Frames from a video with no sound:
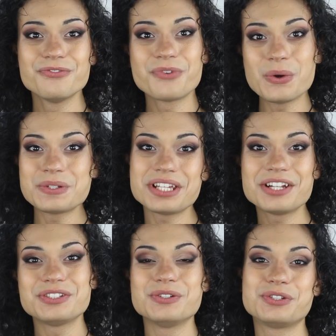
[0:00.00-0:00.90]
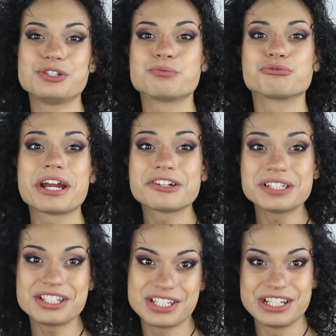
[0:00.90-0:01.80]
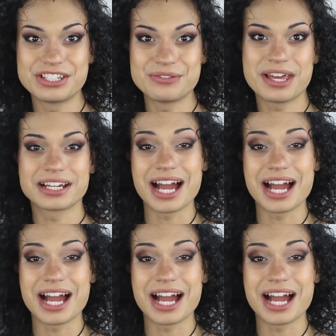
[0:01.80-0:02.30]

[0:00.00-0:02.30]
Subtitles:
Folks on YouTube rarely teach you that